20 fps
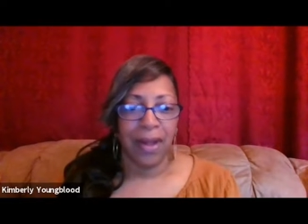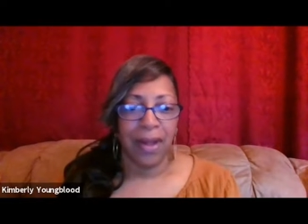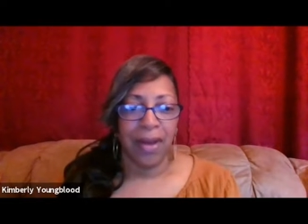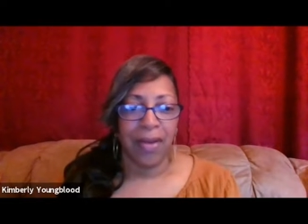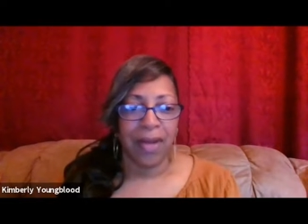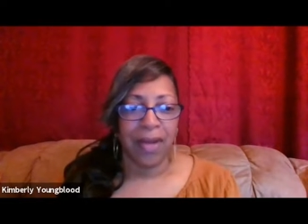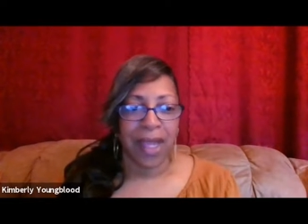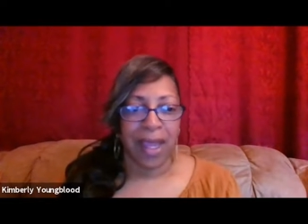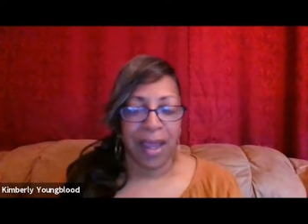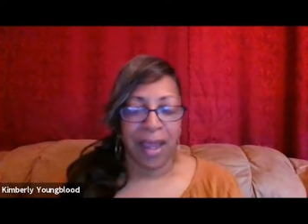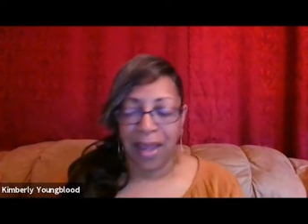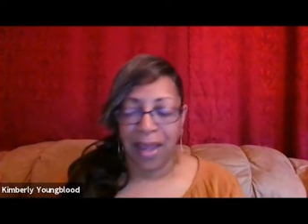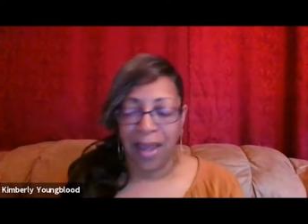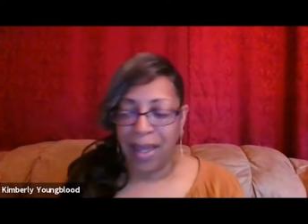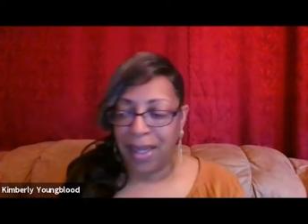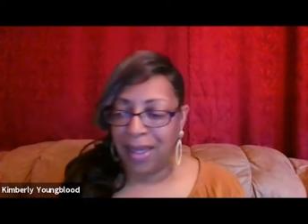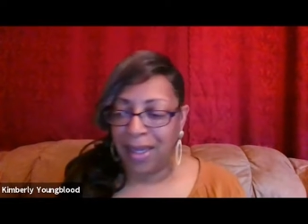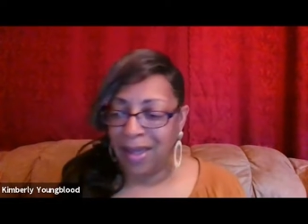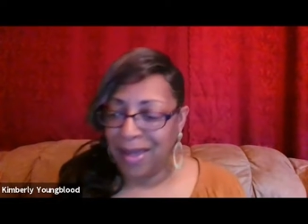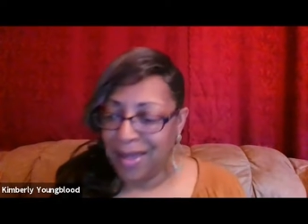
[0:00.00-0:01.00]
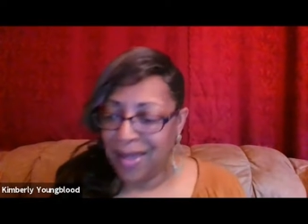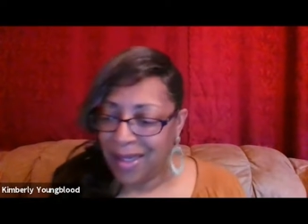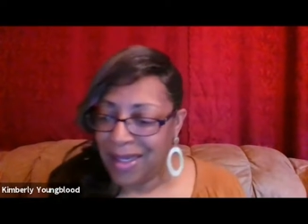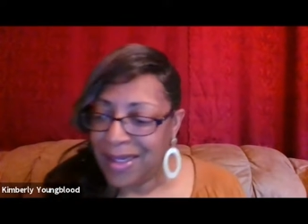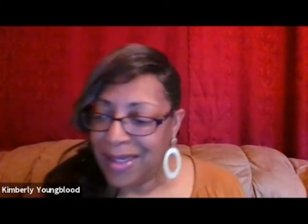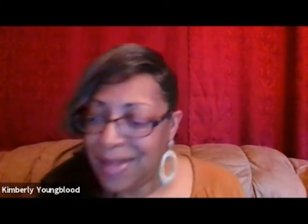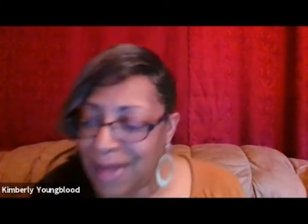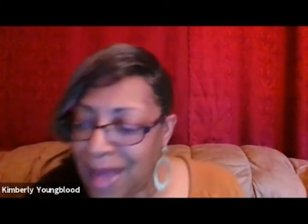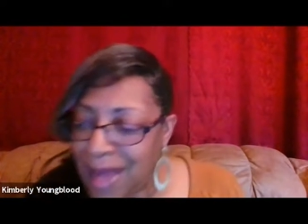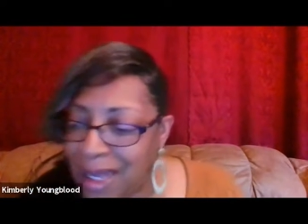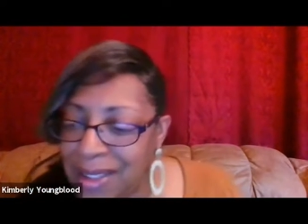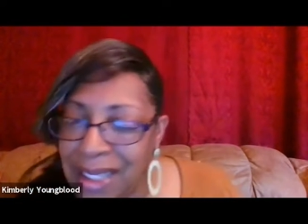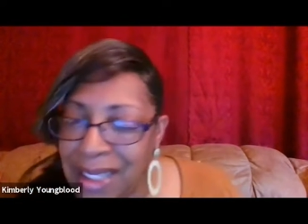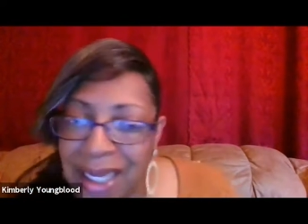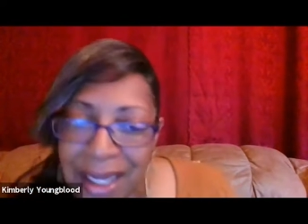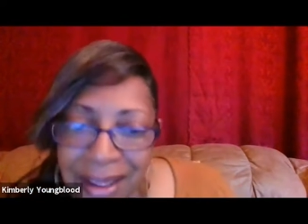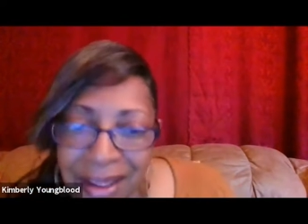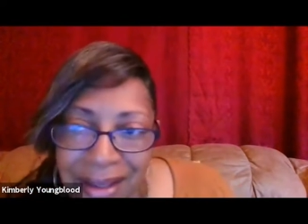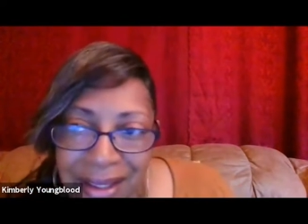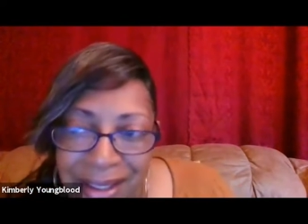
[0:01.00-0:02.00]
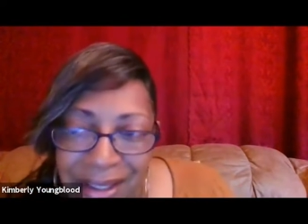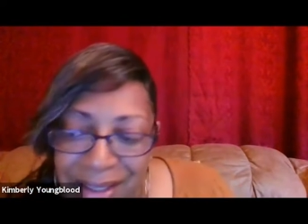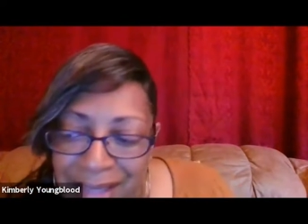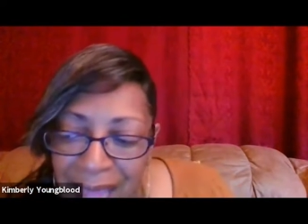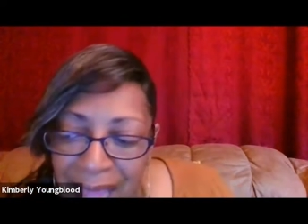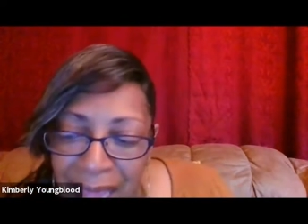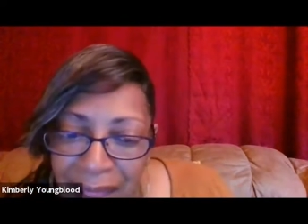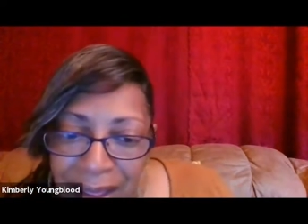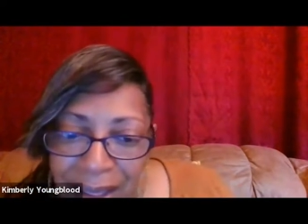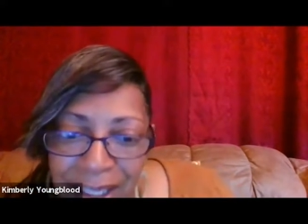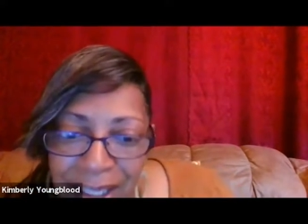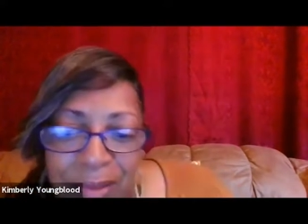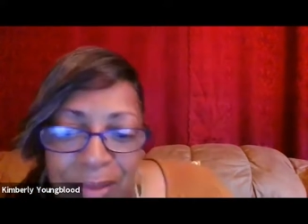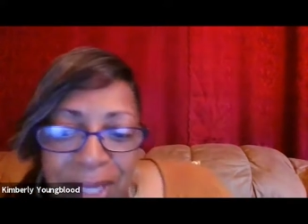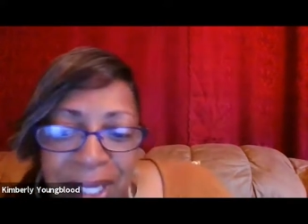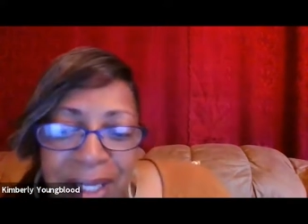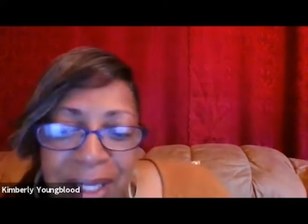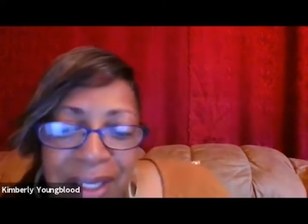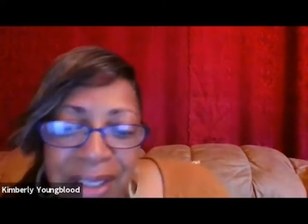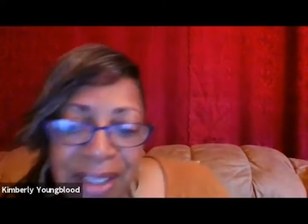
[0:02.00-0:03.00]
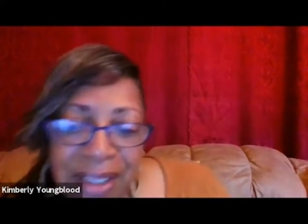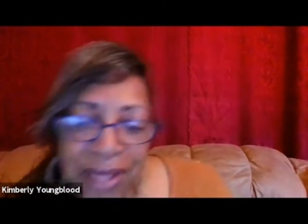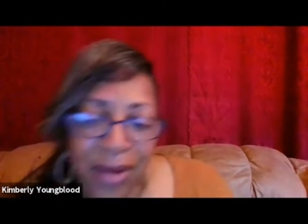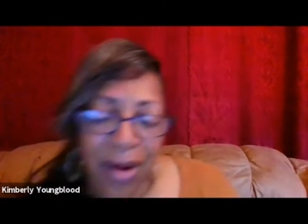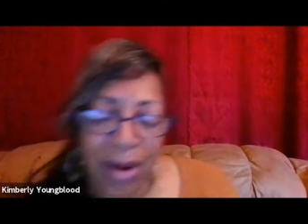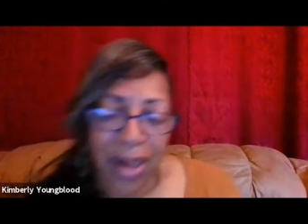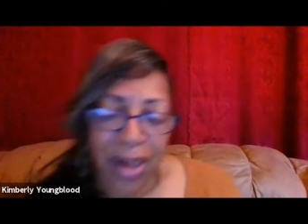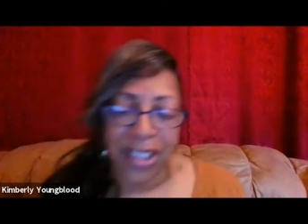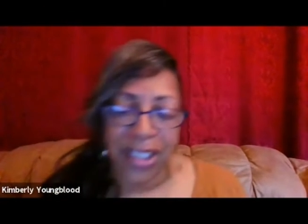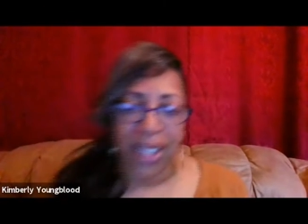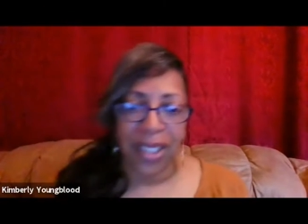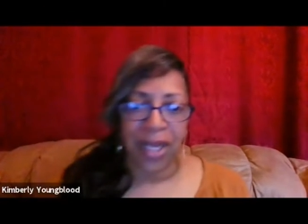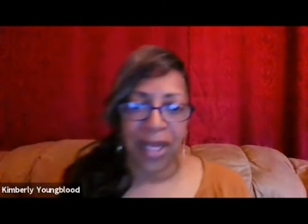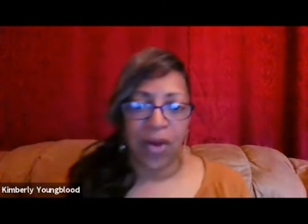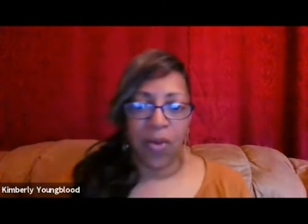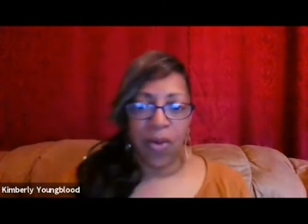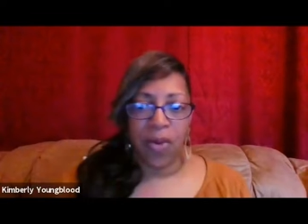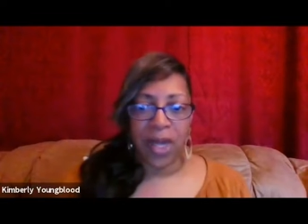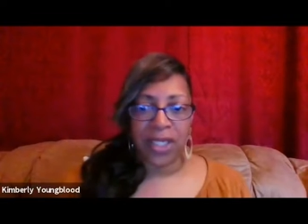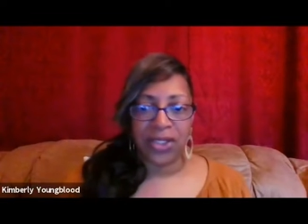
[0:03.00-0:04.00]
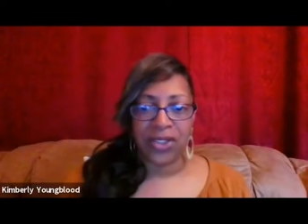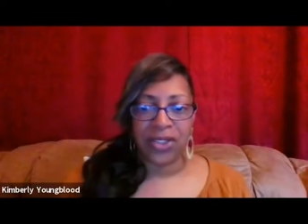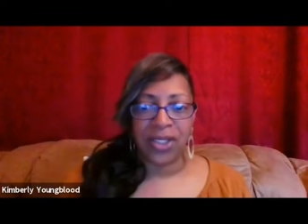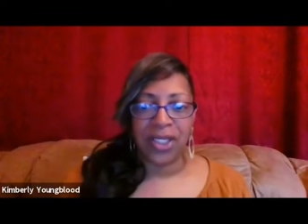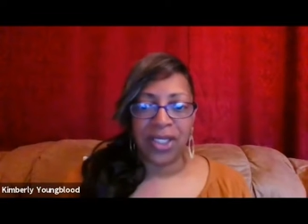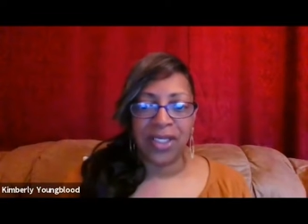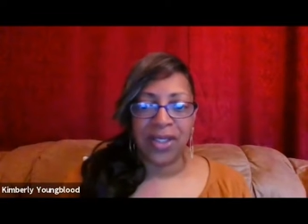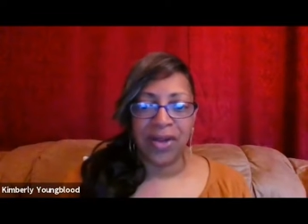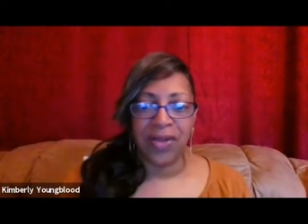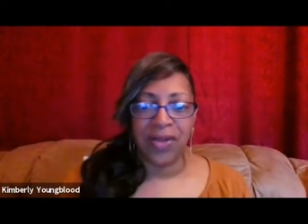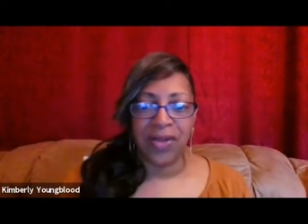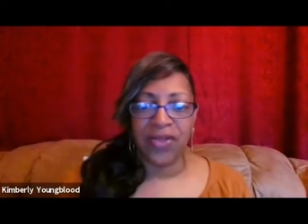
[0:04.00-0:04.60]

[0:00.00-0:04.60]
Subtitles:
Okay, I take it the silence means there aren't any questions or